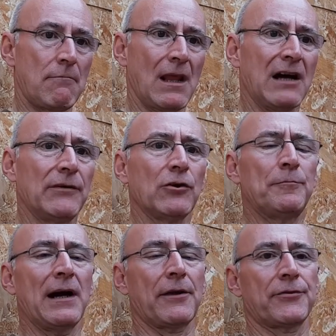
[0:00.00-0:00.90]
Have a look
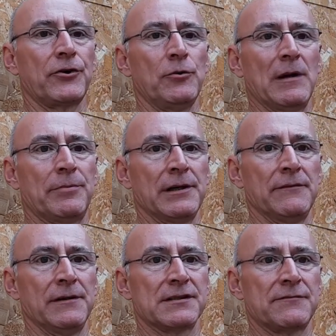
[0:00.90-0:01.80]
back through my
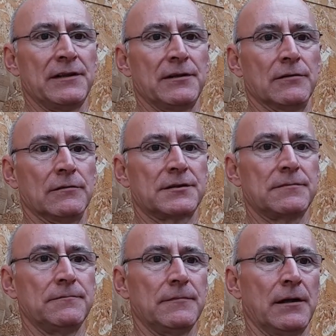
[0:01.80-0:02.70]
previous videos
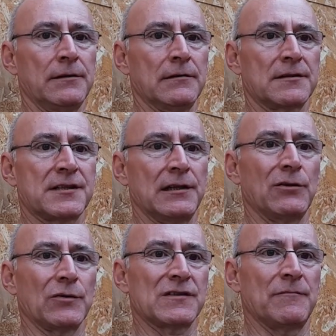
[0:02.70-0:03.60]
and you'll see
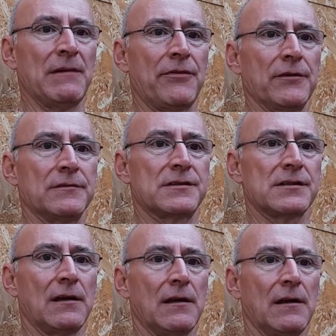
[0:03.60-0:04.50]
lots of methods
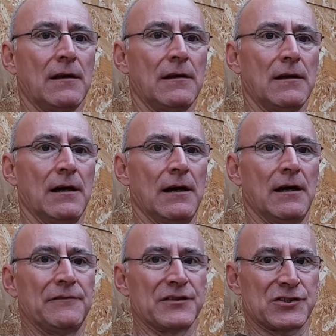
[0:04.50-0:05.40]

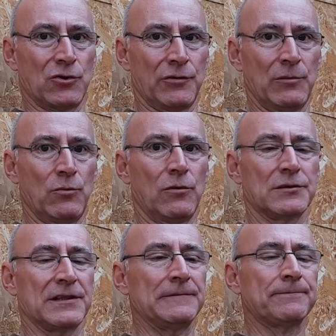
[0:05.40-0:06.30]
for storing
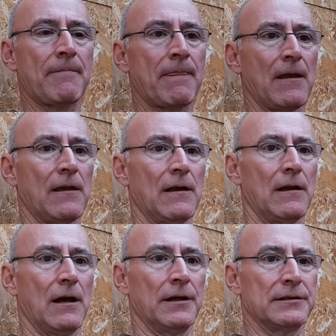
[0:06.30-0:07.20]
water
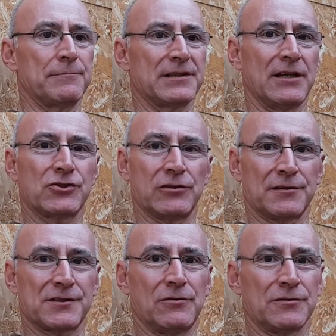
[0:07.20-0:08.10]
and potential
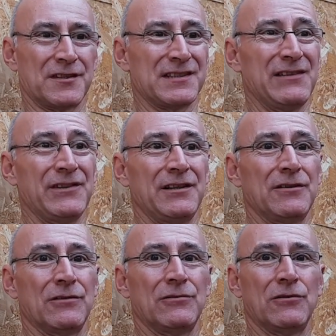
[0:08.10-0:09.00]
sources even in
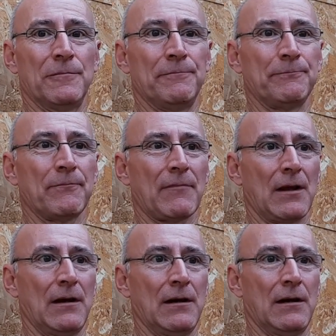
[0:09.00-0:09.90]
your home.
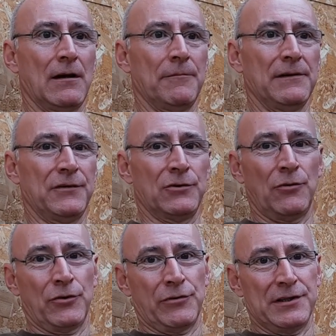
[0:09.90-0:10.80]
If you know
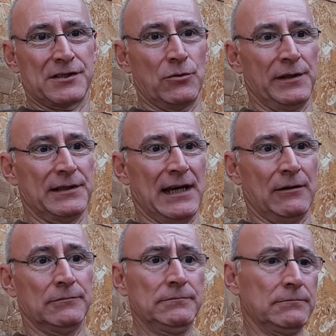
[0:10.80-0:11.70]
the grid's going
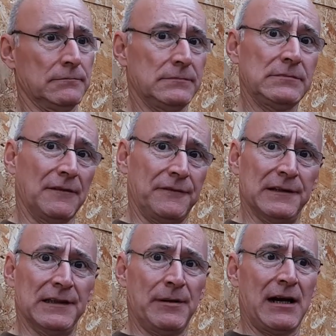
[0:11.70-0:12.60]
down, fill
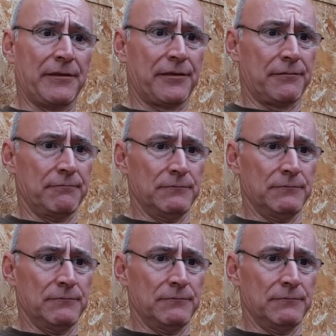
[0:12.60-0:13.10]
the bath.